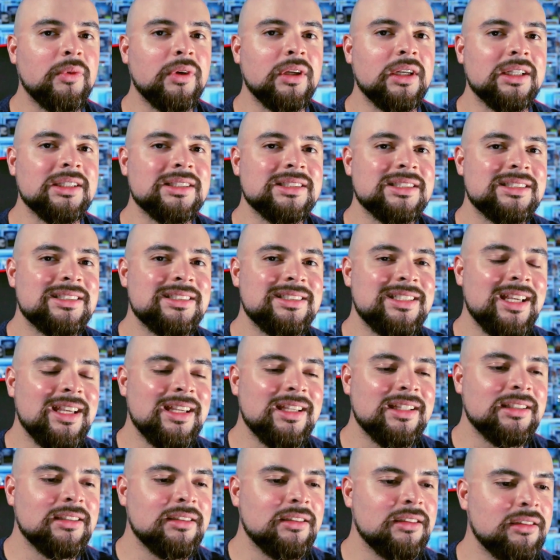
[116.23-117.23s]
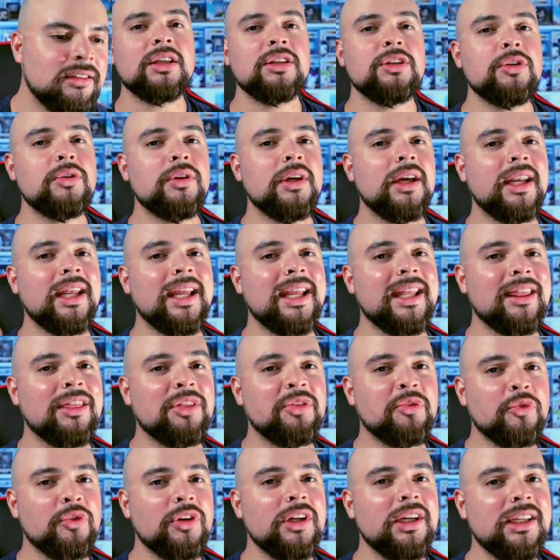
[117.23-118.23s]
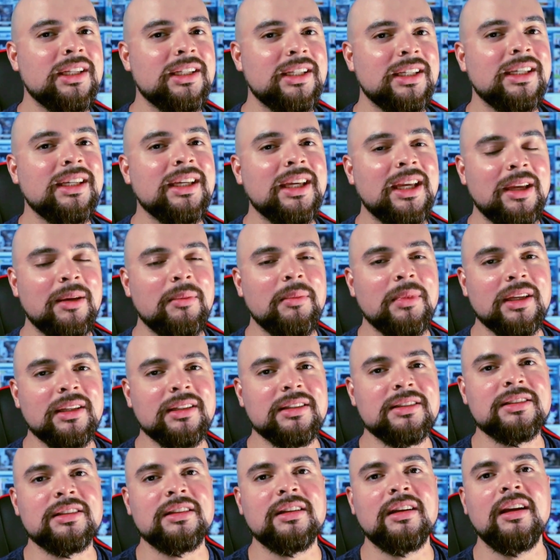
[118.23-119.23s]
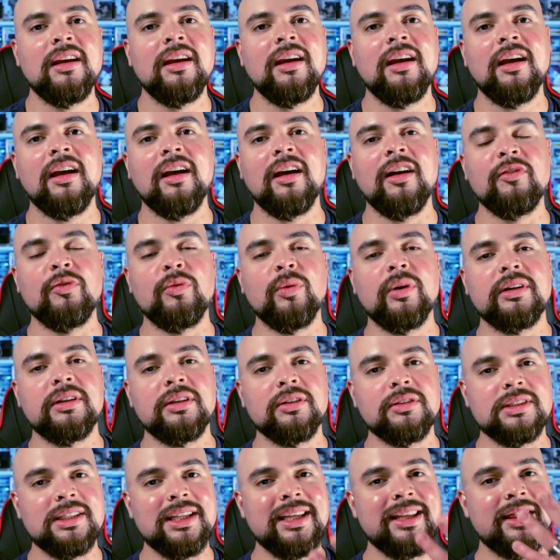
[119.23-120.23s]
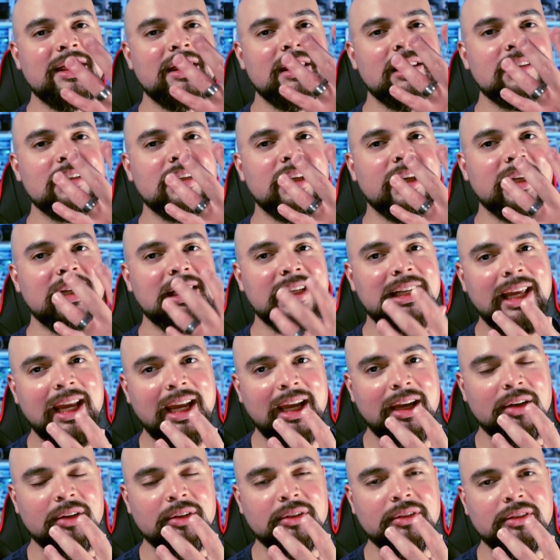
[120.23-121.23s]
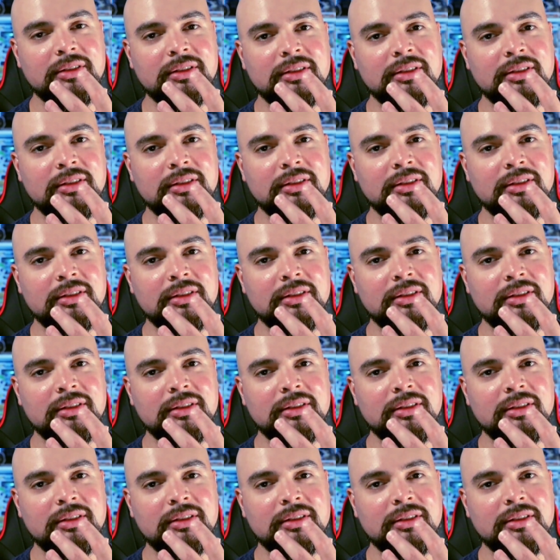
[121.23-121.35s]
when it's done, you get a 3D image of what your teeth look like now